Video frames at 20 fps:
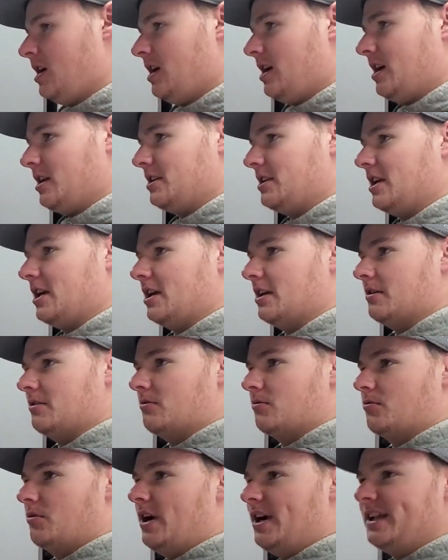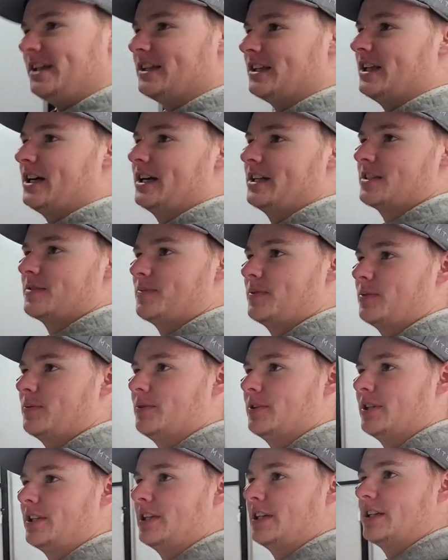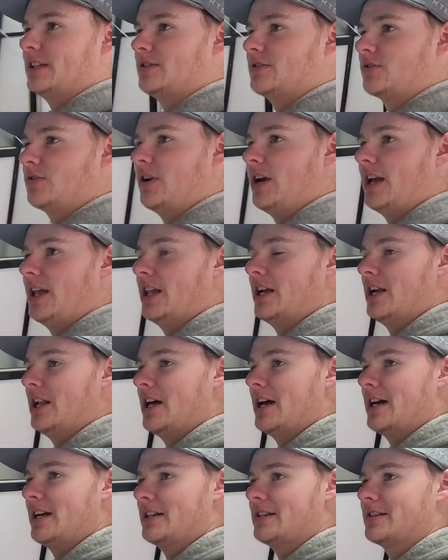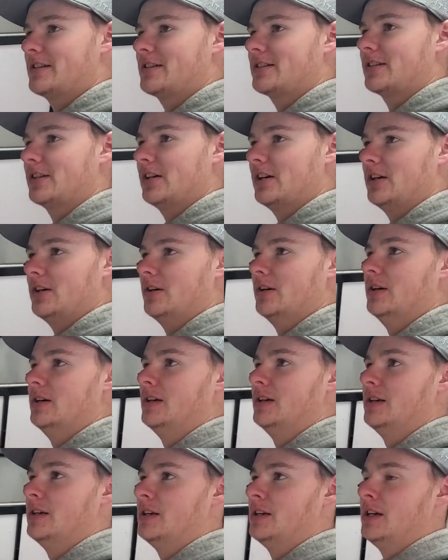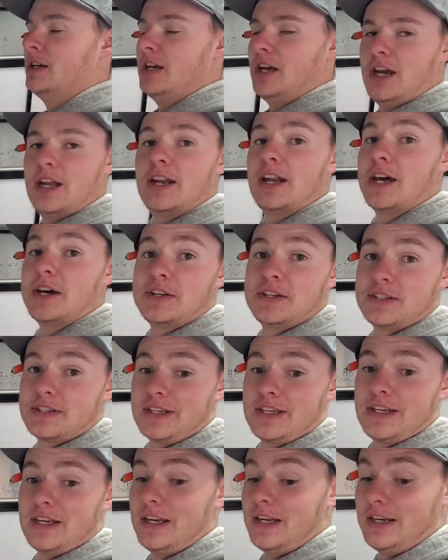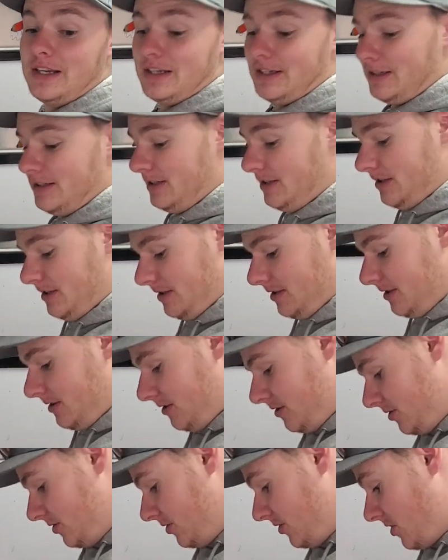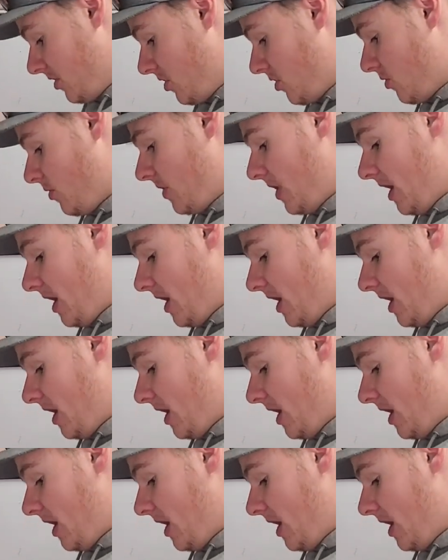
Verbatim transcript: It'd get running lights, but it wouldn't get trailer lights. So, and now it doesn't get any. So